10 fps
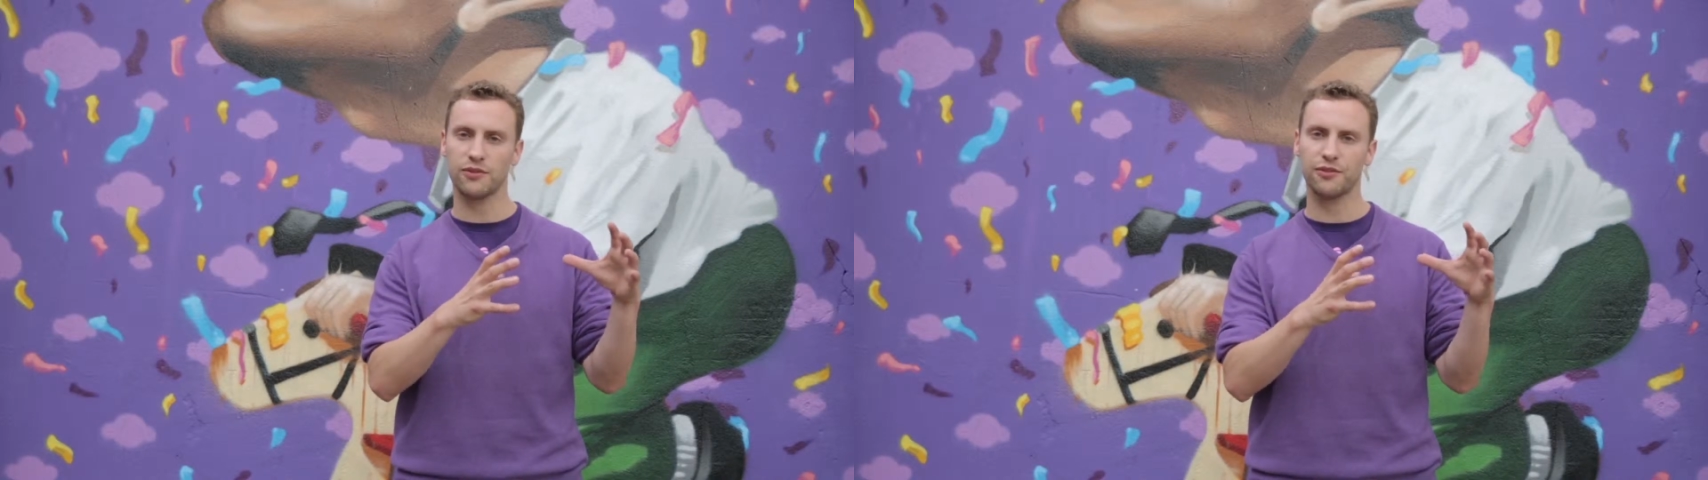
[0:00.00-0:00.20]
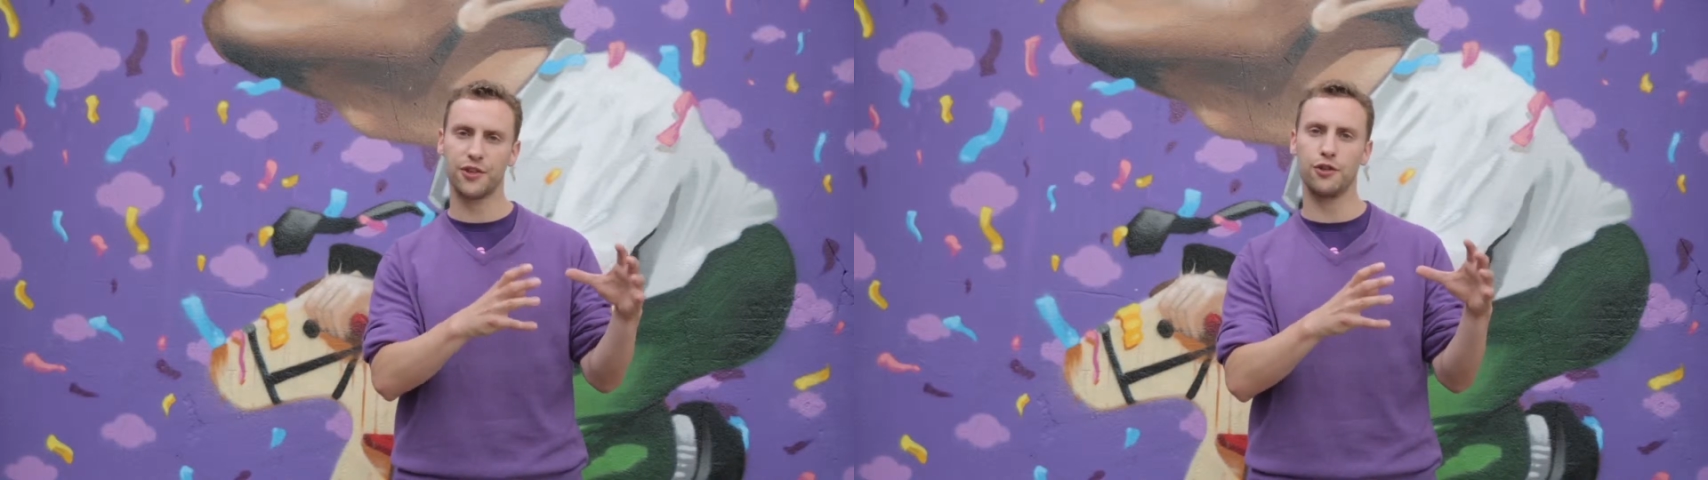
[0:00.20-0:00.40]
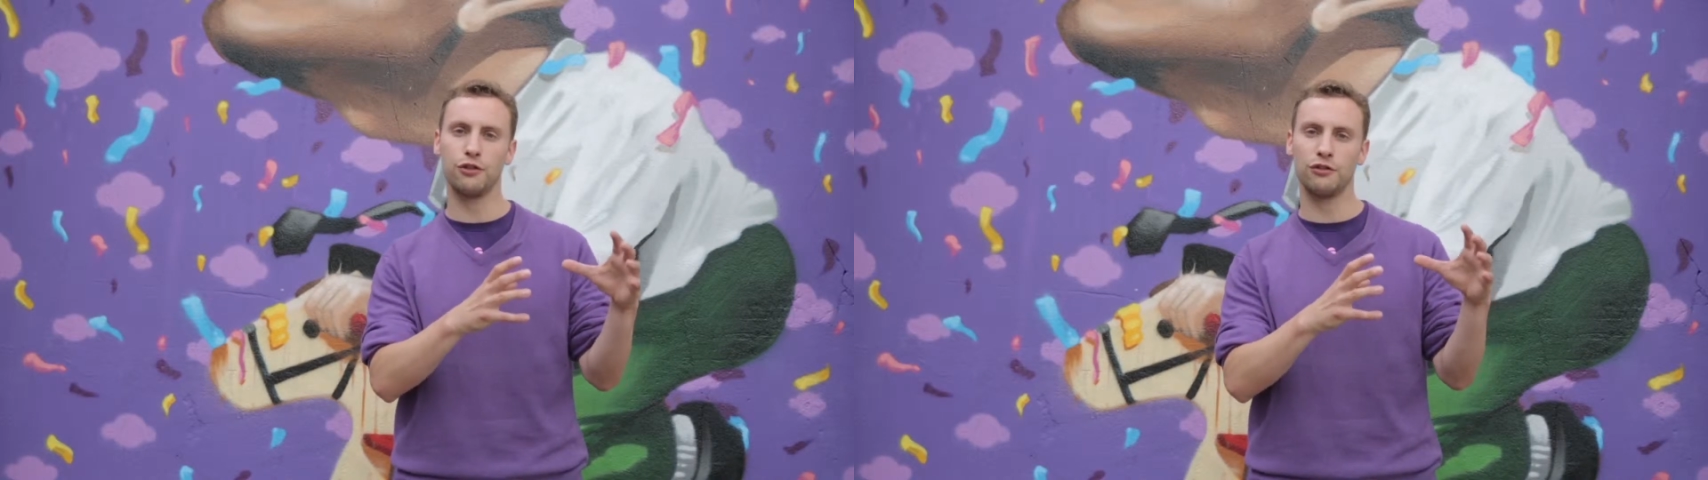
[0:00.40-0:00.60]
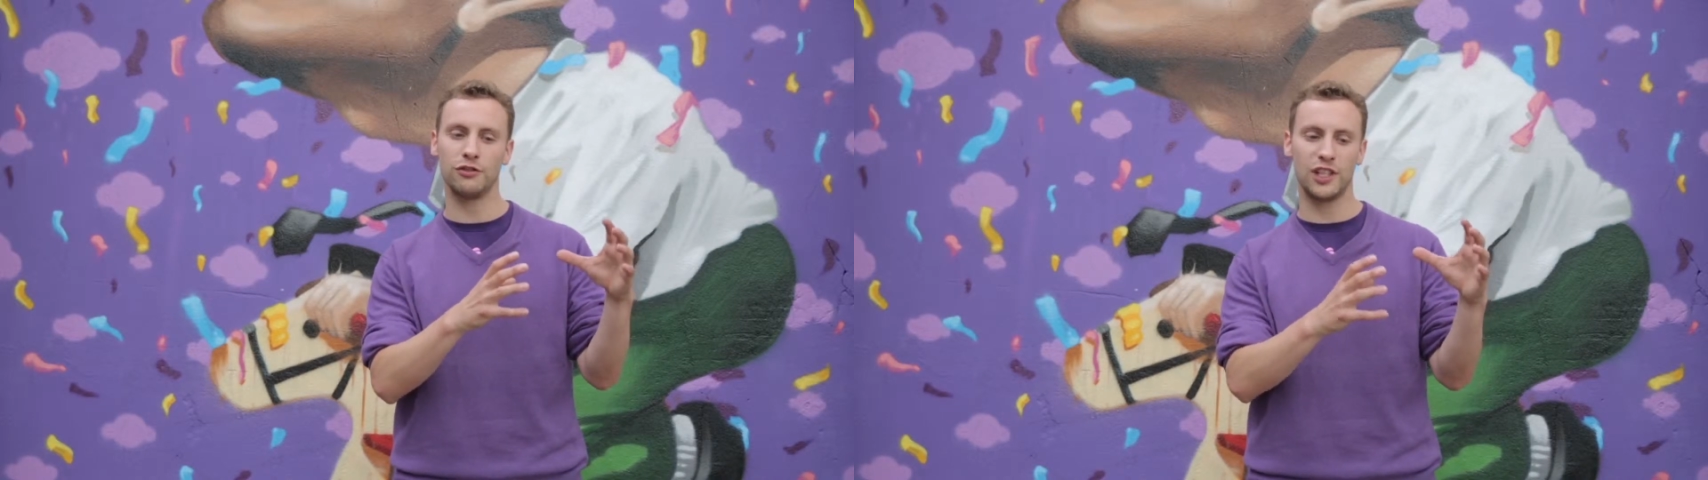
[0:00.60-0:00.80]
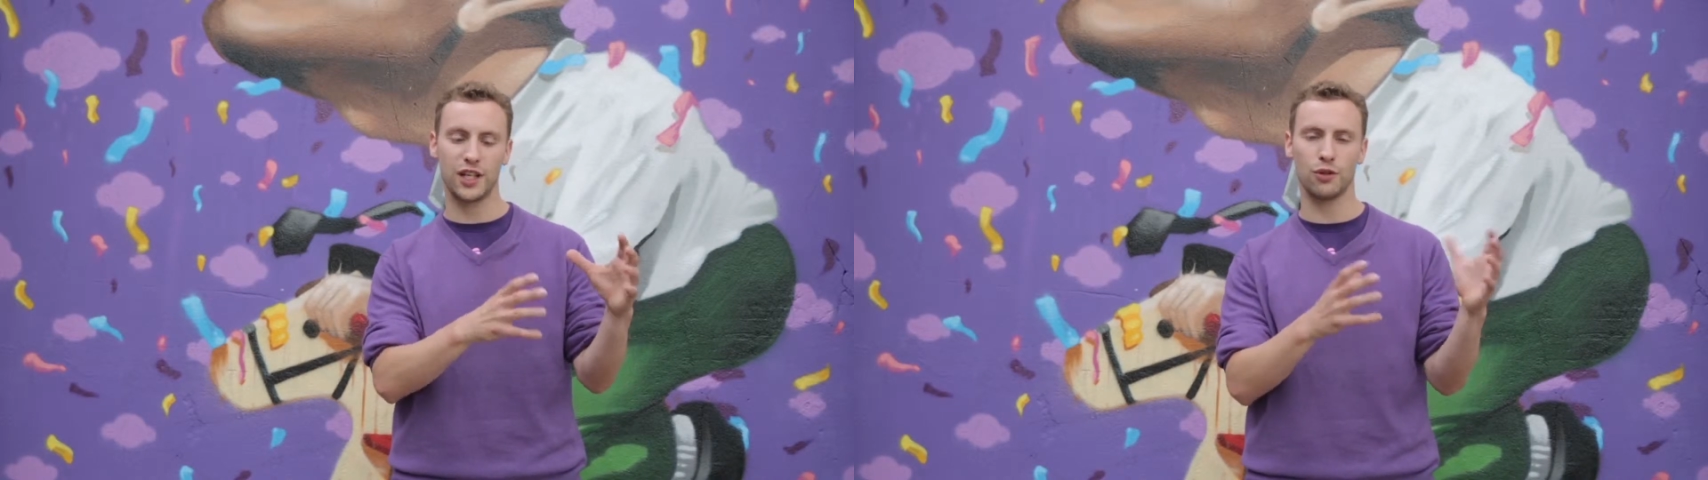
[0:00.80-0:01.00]
few
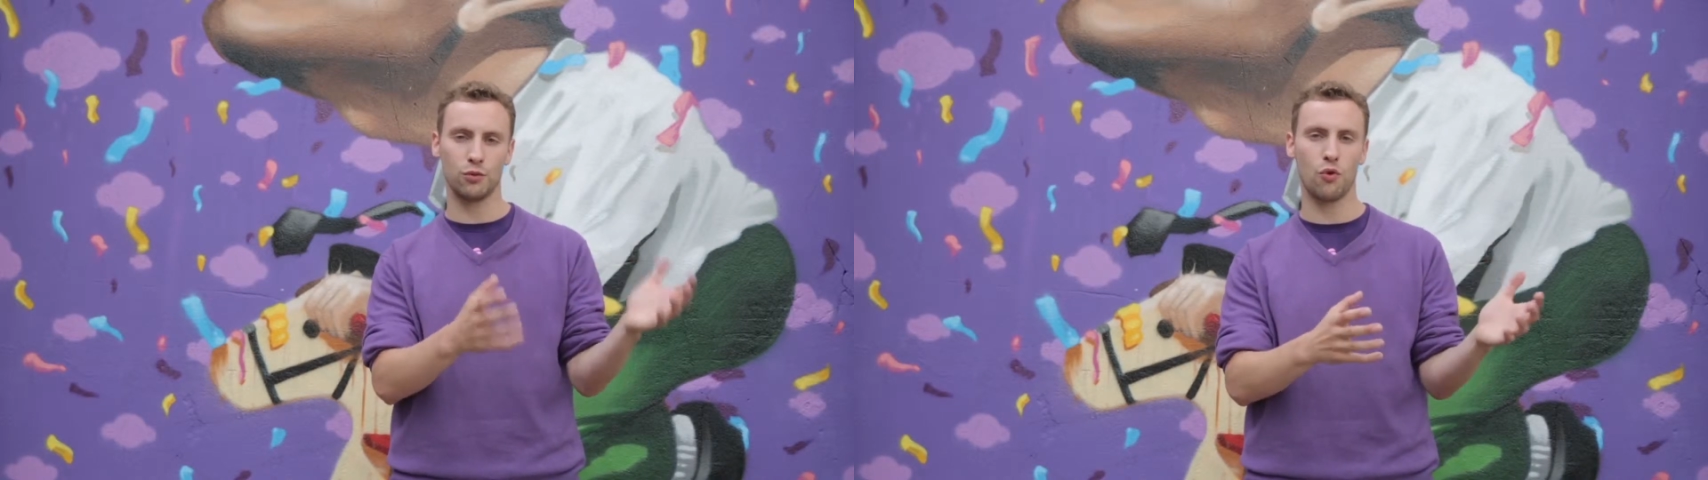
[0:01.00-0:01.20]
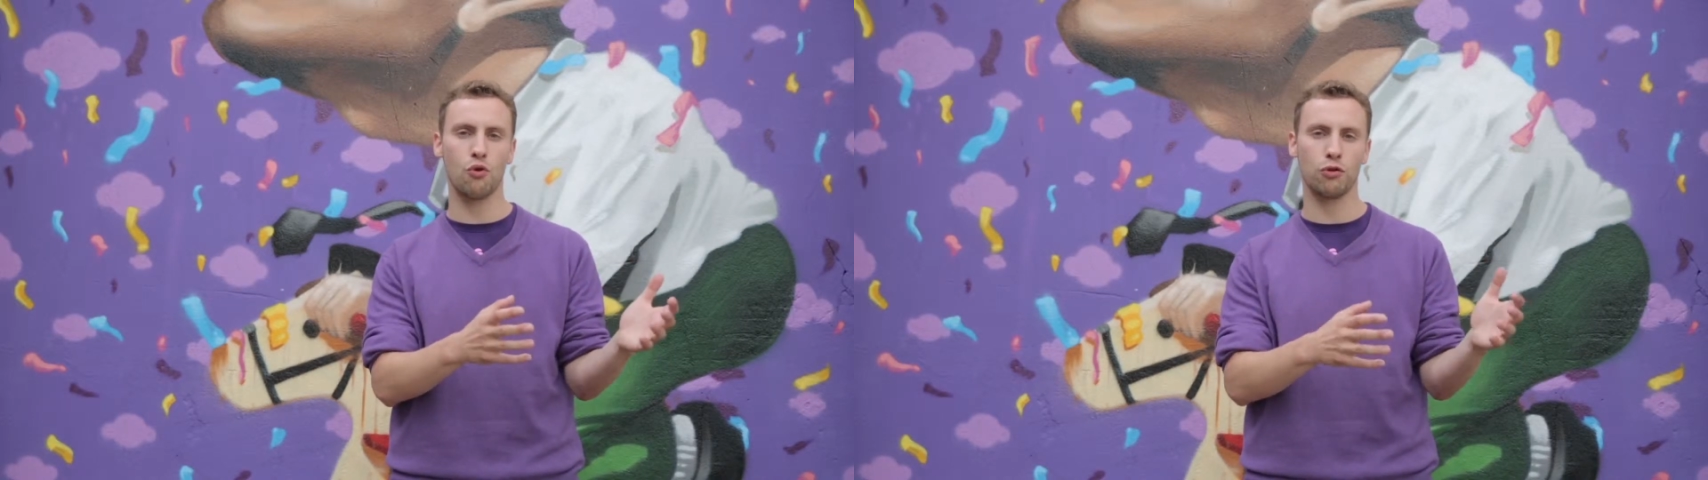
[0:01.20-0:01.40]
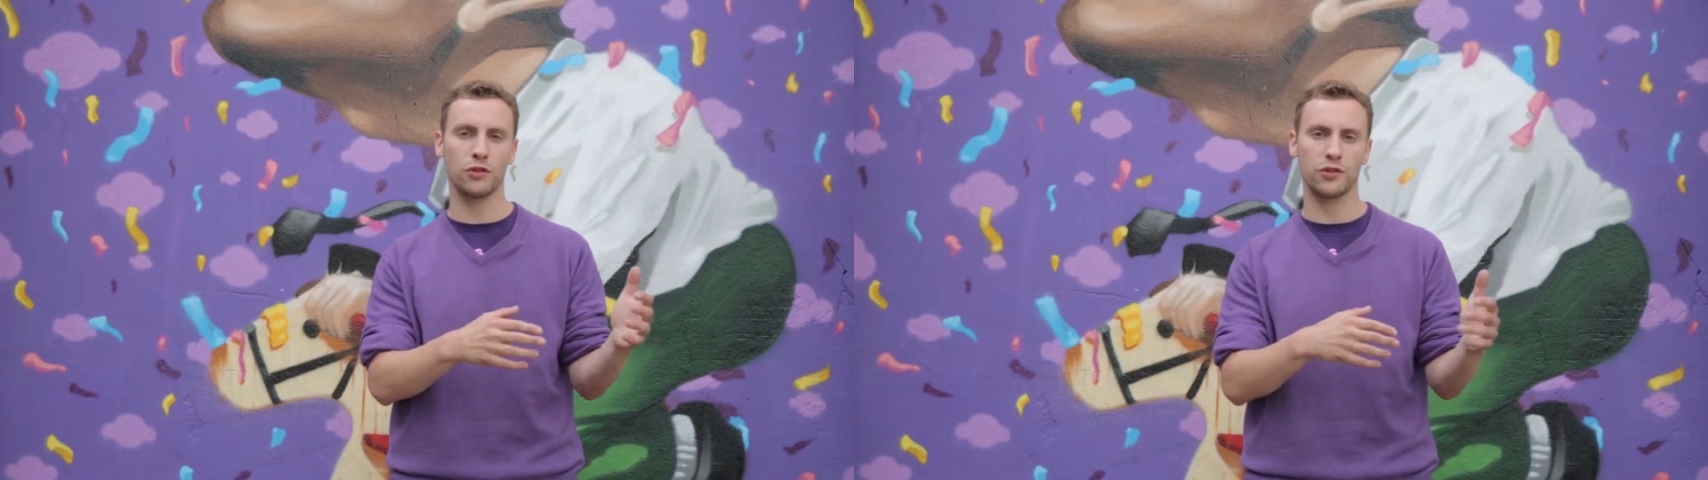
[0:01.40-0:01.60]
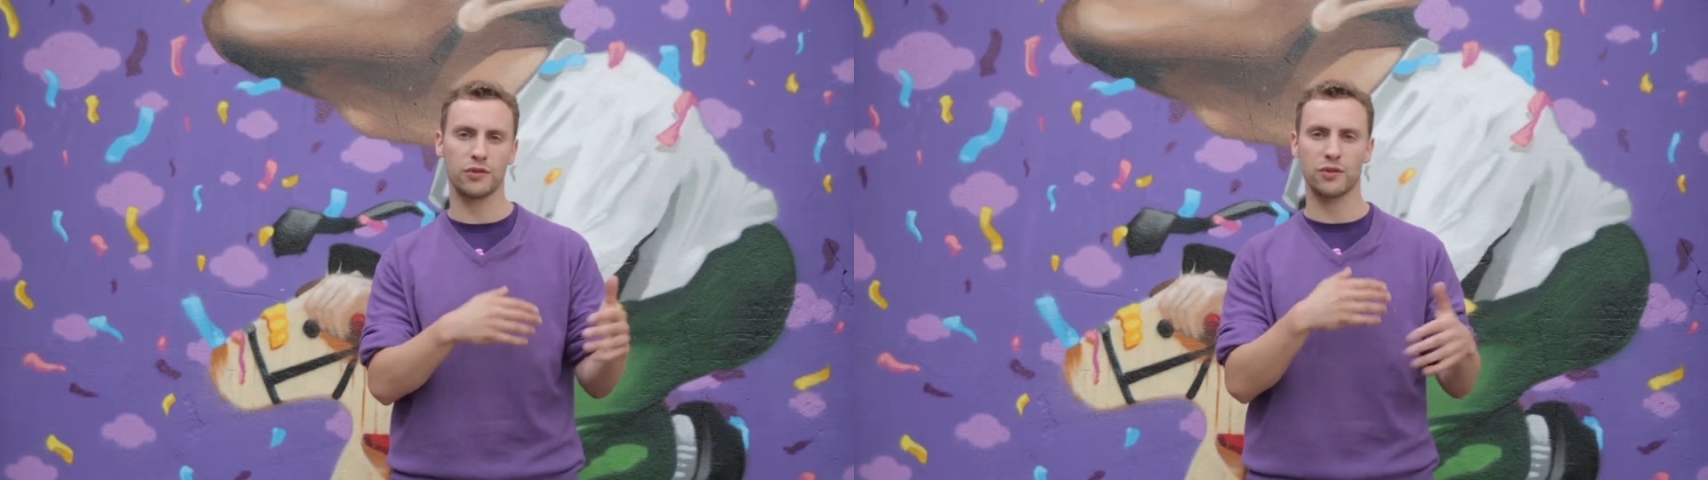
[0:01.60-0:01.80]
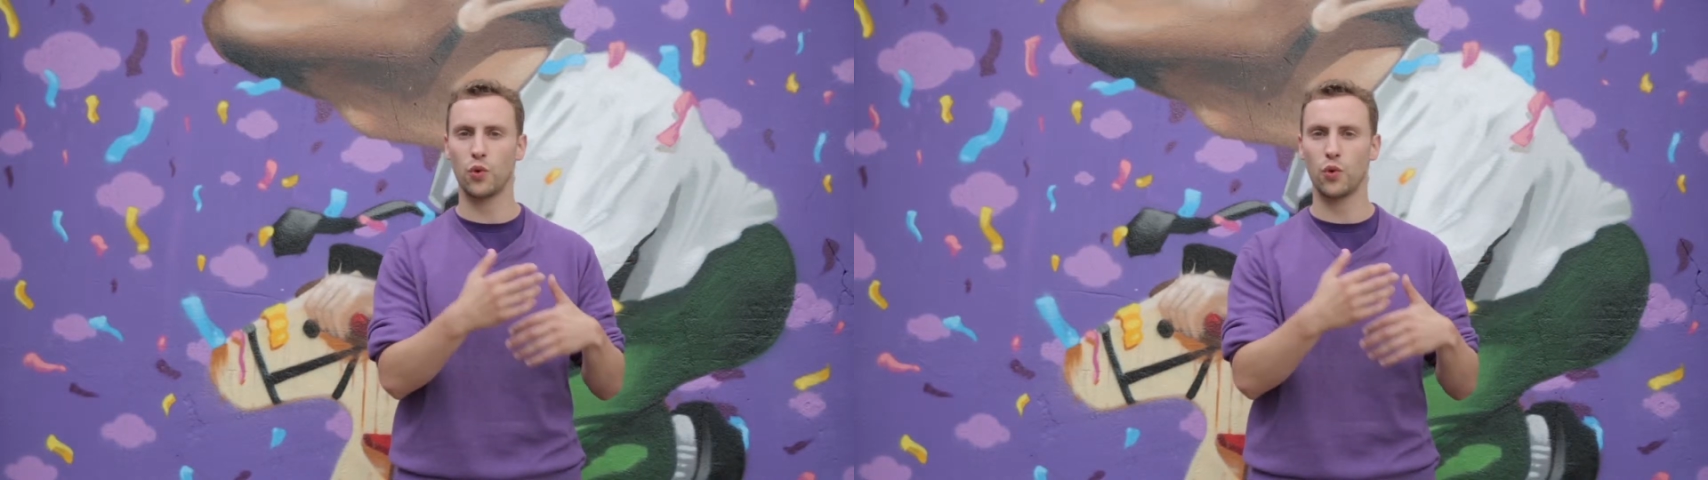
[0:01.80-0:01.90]
legal walls